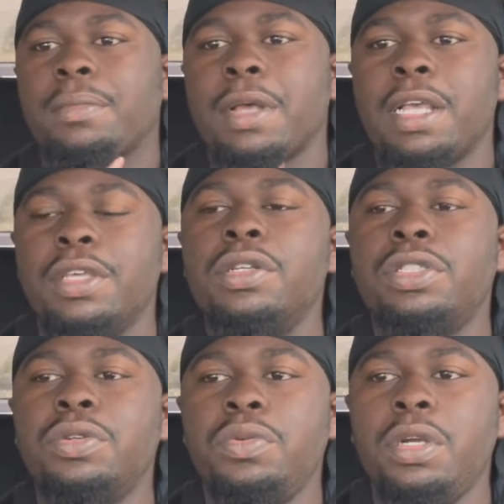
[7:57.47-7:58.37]
I
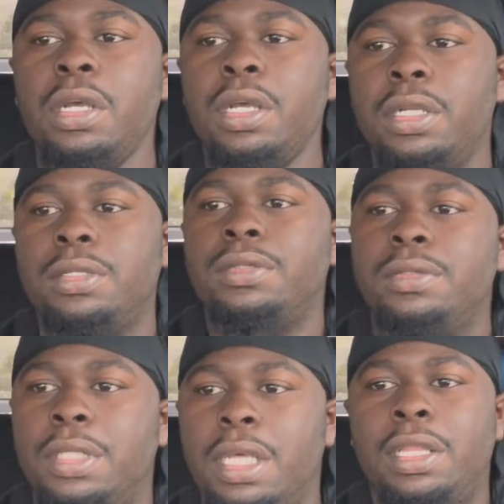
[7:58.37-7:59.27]
used to run
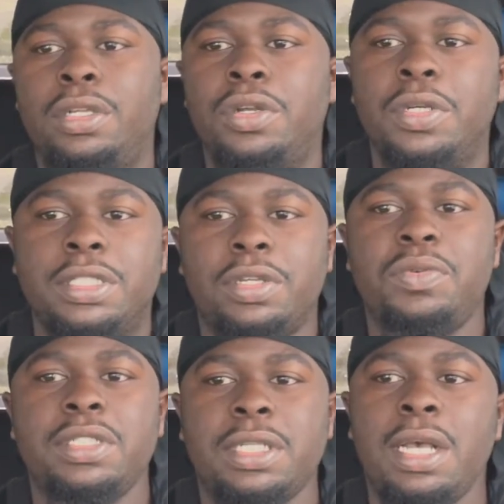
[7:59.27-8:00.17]
Illinois to
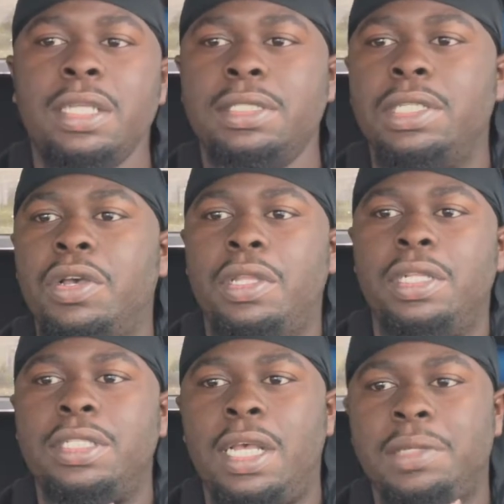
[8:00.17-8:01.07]
Wisconsin
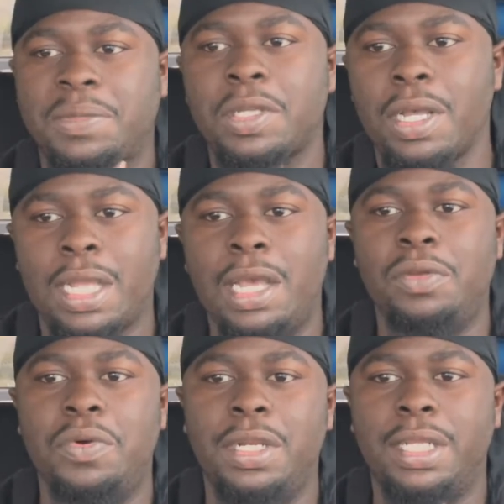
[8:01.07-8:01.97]
the time, so I kind
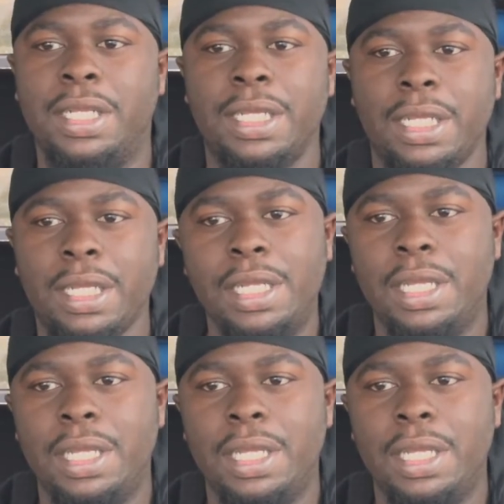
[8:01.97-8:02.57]
of want to get